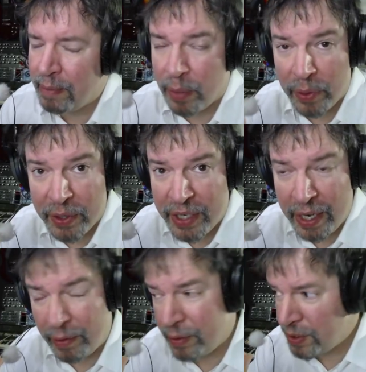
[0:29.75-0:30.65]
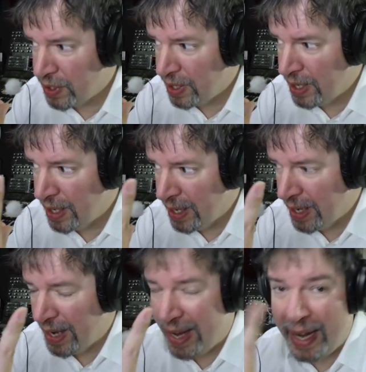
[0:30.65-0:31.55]
Both the channels,
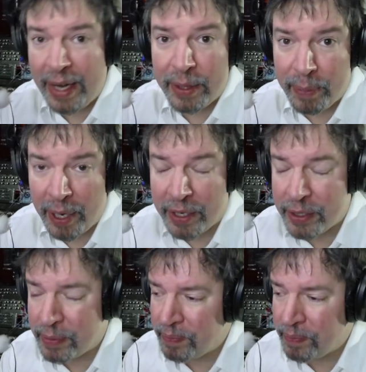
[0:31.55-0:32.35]
and the bus.